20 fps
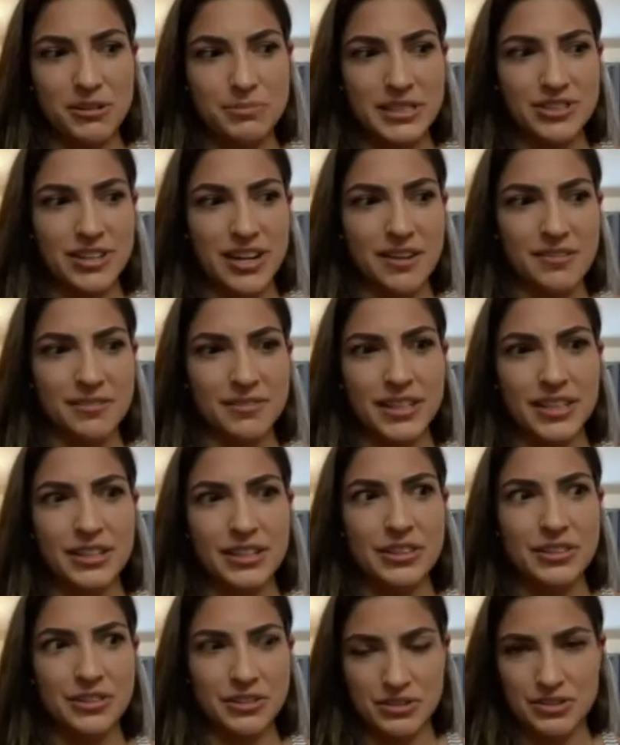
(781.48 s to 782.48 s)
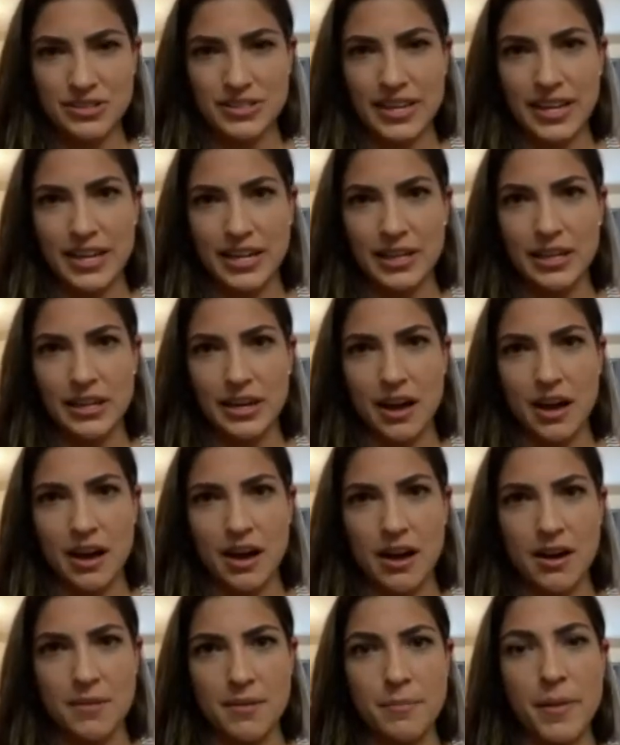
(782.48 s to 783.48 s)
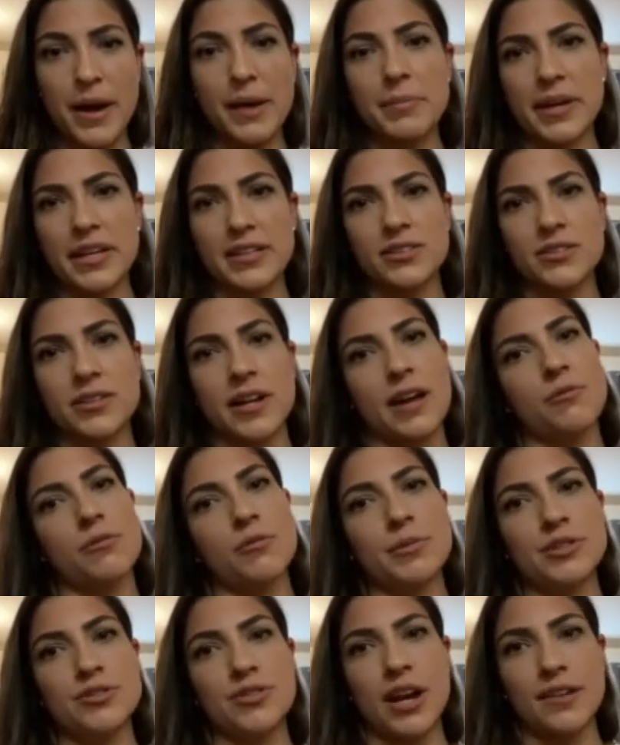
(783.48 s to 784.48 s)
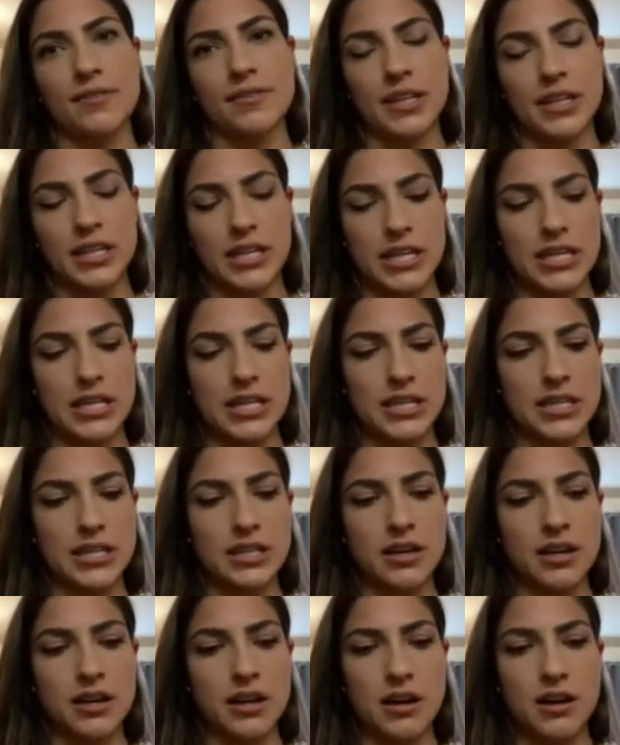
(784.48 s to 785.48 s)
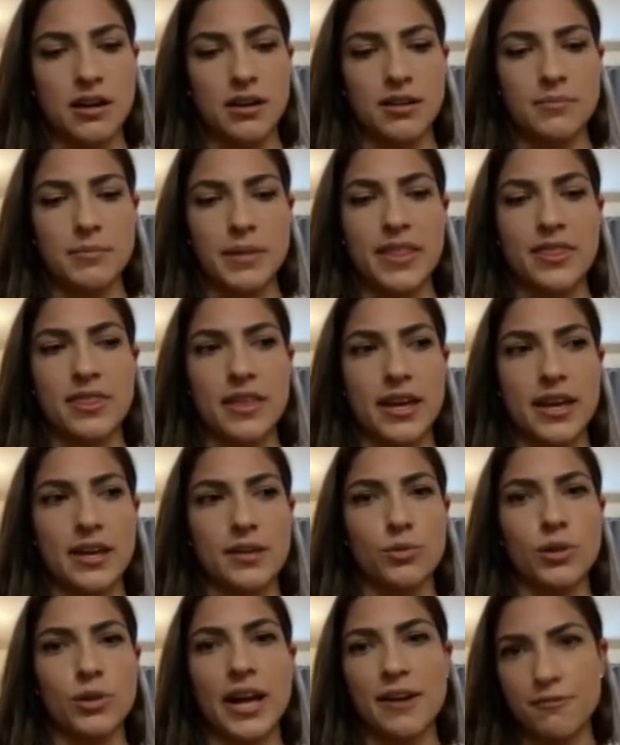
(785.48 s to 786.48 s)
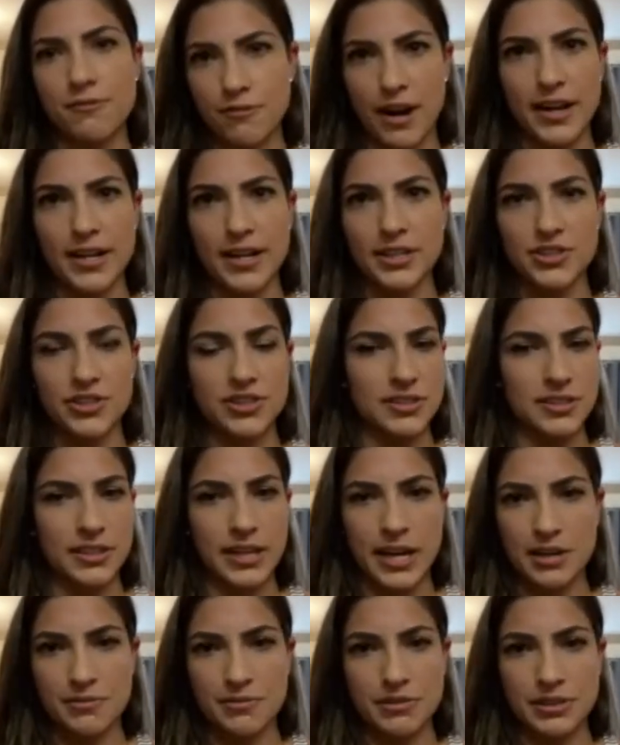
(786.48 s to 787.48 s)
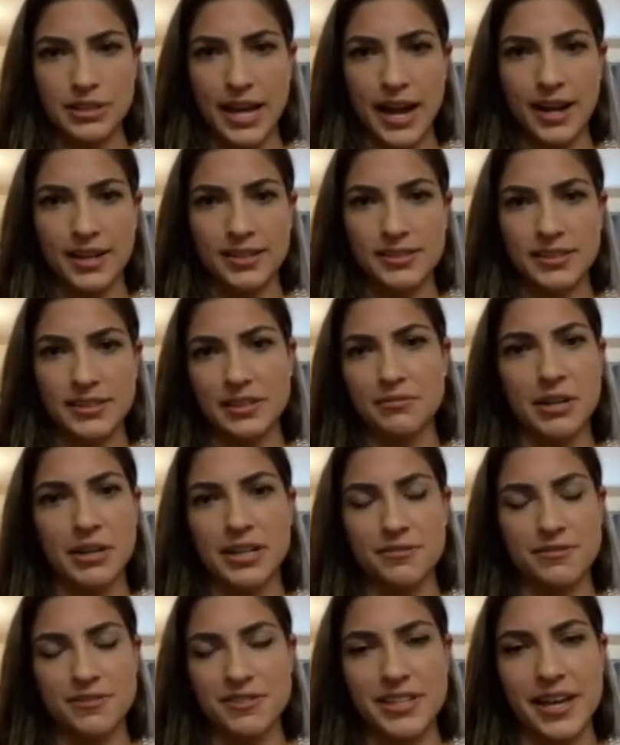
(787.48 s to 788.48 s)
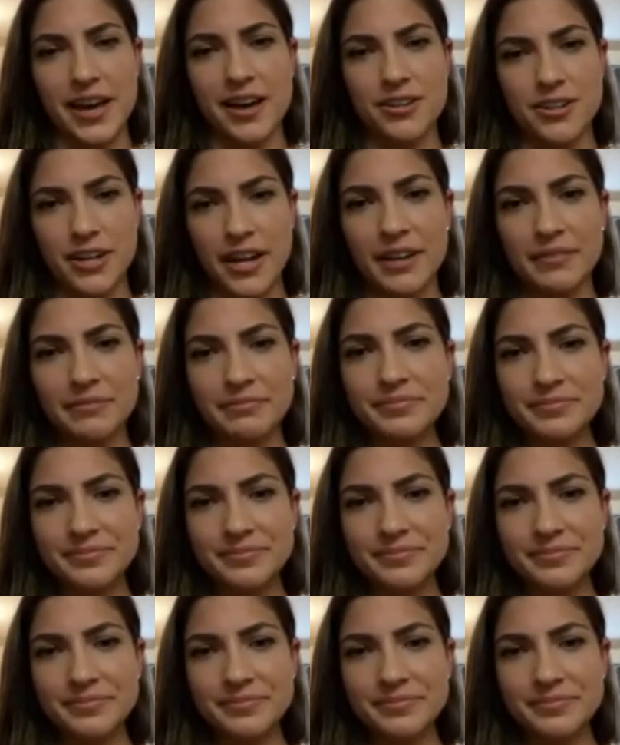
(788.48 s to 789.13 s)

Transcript: be traveling Thursday. Um, my pacer and I will be driving in, um, and then we'll have Friday just to kind of relax and get ready for Saturday.